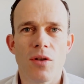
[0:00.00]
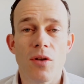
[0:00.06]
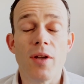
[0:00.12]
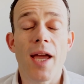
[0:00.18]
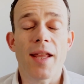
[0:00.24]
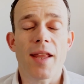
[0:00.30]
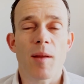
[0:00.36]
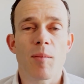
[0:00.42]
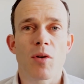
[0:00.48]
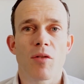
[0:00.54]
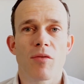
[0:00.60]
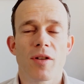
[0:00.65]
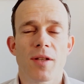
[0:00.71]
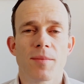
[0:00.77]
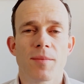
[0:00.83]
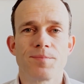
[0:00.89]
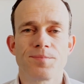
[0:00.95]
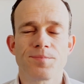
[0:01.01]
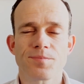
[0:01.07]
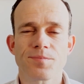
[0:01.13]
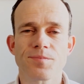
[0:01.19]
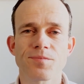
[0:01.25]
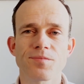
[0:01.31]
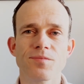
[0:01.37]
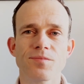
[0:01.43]
you get that profit.
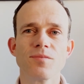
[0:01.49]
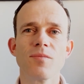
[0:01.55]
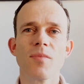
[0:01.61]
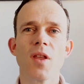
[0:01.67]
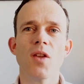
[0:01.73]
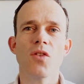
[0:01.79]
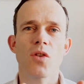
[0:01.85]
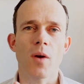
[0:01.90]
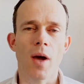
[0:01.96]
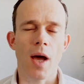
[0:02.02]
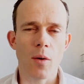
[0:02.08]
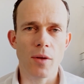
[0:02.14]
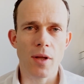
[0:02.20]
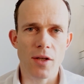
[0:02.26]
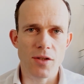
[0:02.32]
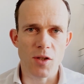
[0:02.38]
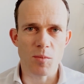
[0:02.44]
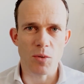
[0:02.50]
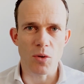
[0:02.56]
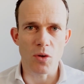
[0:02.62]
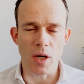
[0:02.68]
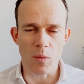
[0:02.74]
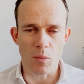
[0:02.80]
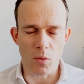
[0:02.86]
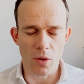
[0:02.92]
So how does this
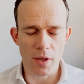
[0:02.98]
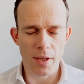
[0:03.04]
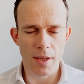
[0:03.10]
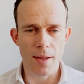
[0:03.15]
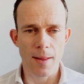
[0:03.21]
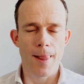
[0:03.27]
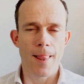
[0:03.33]
program work?